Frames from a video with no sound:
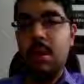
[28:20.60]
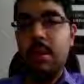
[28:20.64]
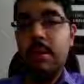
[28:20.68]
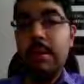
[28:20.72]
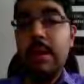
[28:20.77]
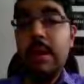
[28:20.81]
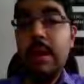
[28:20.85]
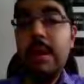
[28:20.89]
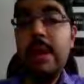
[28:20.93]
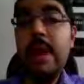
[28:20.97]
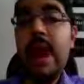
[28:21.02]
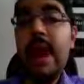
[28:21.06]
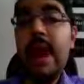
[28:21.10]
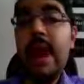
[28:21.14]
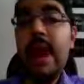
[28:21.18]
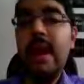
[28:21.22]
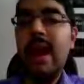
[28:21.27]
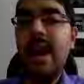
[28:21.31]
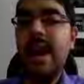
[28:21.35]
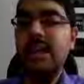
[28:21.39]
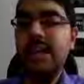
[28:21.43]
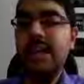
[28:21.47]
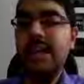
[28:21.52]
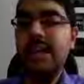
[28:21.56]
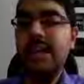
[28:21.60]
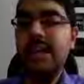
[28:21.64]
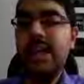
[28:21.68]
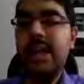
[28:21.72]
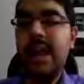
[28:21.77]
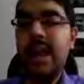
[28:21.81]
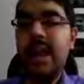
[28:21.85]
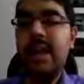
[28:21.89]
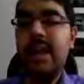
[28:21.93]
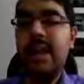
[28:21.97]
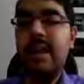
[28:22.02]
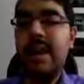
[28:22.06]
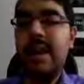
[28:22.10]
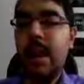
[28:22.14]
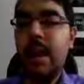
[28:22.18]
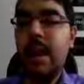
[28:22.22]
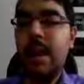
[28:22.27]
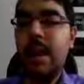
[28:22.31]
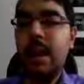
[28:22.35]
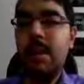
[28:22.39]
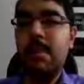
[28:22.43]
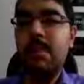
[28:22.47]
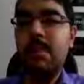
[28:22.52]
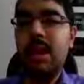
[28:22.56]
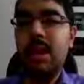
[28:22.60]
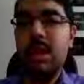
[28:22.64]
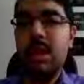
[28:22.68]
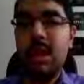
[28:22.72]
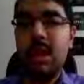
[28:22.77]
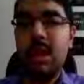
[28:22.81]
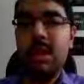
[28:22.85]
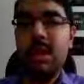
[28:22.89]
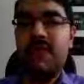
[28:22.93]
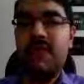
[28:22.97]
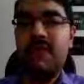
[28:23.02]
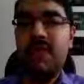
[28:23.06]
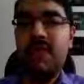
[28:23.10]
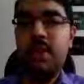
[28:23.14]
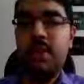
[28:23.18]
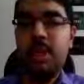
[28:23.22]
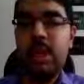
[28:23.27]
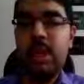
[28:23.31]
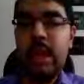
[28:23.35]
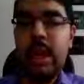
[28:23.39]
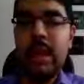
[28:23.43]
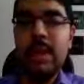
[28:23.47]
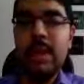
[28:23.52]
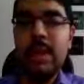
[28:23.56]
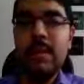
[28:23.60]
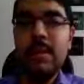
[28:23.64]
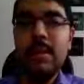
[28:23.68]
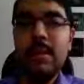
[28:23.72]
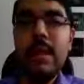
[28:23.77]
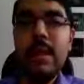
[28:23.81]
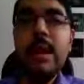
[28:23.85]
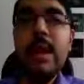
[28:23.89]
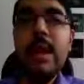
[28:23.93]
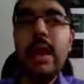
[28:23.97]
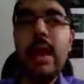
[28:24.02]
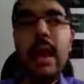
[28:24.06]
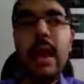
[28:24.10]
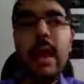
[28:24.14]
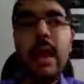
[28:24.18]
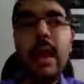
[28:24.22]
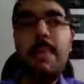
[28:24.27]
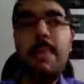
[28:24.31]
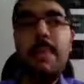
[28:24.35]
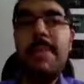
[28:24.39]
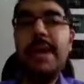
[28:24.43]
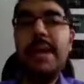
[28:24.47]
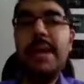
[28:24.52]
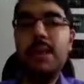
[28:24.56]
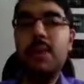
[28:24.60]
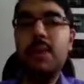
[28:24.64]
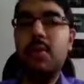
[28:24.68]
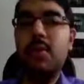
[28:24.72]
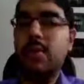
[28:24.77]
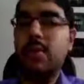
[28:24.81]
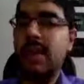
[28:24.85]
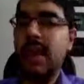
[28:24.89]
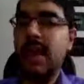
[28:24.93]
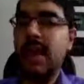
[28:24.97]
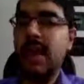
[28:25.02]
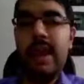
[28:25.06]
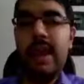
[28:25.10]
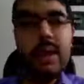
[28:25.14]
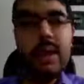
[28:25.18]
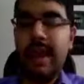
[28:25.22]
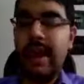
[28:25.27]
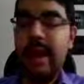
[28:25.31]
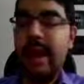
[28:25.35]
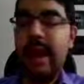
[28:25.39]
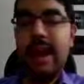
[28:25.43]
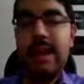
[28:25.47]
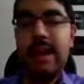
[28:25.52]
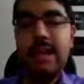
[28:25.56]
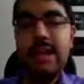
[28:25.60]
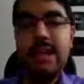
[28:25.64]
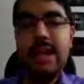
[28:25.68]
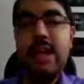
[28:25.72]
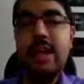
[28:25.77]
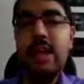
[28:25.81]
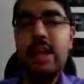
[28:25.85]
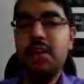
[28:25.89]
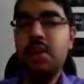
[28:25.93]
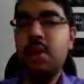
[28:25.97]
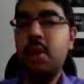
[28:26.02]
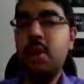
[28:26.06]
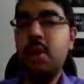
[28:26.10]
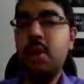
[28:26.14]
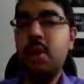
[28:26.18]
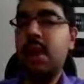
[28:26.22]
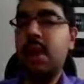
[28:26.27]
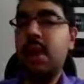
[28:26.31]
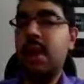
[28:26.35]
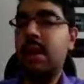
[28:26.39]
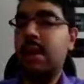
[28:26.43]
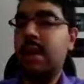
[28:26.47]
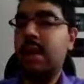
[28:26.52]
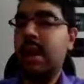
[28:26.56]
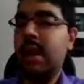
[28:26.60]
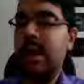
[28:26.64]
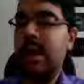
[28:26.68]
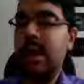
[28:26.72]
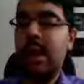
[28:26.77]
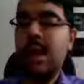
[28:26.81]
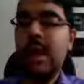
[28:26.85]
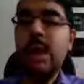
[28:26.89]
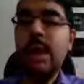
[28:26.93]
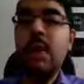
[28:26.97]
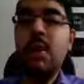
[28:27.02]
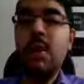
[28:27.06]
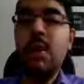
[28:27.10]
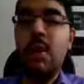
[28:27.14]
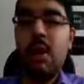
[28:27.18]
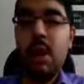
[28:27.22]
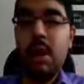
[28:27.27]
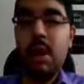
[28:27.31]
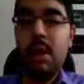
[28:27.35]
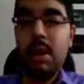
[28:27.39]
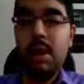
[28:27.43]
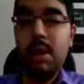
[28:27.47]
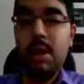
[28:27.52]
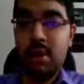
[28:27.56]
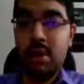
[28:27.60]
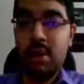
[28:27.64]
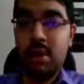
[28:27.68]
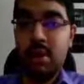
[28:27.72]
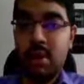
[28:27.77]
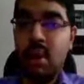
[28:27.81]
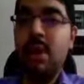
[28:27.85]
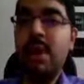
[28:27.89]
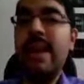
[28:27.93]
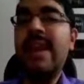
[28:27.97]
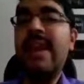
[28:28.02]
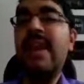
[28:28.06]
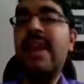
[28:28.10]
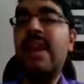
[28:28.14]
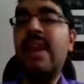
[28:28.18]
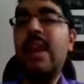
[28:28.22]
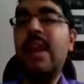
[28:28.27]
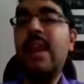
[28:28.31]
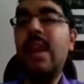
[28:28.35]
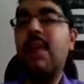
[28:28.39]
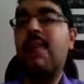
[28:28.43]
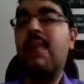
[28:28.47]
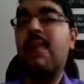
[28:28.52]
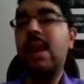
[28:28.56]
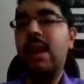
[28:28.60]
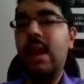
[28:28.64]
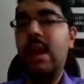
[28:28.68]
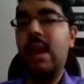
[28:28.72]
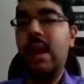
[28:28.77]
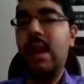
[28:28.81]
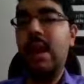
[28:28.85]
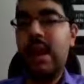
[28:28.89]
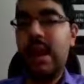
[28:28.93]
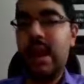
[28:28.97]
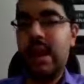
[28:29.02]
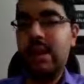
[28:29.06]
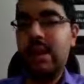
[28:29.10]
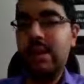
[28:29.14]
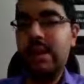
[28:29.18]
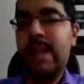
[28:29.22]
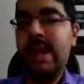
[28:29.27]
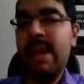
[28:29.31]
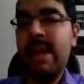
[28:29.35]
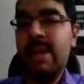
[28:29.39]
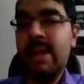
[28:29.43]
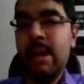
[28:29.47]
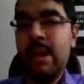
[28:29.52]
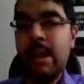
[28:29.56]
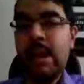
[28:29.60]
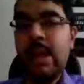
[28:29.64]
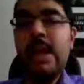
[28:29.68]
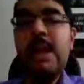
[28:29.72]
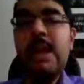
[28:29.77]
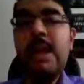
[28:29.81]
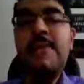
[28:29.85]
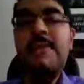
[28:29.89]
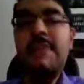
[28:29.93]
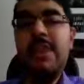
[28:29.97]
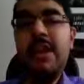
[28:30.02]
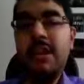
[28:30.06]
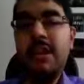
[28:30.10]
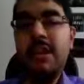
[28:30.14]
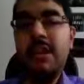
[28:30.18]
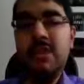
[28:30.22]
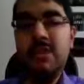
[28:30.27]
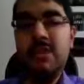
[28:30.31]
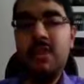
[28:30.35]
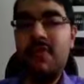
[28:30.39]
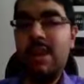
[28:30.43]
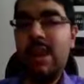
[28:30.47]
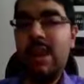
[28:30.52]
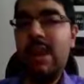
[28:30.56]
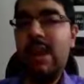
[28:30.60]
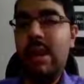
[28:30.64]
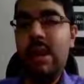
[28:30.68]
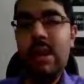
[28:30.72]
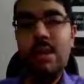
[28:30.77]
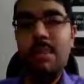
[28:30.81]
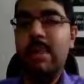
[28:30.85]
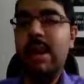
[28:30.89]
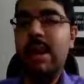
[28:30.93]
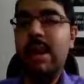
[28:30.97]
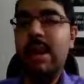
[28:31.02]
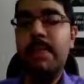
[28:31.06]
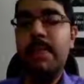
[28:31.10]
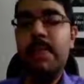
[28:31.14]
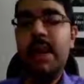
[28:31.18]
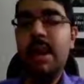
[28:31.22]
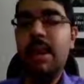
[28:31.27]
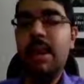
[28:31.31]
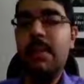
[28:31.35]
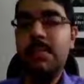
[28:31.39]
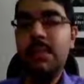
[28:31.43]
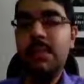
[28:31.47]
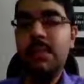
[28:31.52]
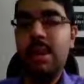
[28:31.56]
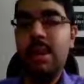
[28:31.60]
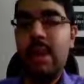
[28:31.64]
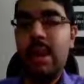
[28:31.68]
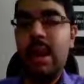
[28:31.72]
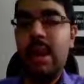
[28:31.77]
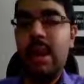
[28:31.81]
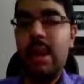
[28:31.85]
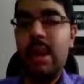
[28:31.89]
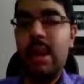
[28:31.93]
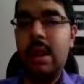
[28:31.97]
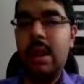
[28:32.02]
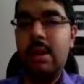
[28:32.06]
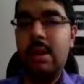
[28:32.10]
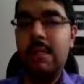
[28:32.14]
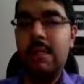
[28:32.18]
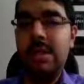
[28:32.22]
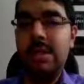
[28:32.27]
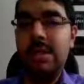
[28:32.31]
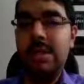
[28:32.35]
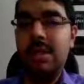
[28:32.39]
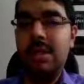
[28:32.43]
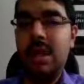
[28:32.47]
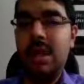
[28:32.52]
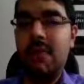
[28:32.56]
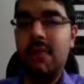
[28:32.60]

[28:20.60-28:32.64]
Yeah. See, and delirium, the thing is, if you see any person who's like I said, disoriented or talking irrelevantly and some other features of delirium, it becomes a delirium itself.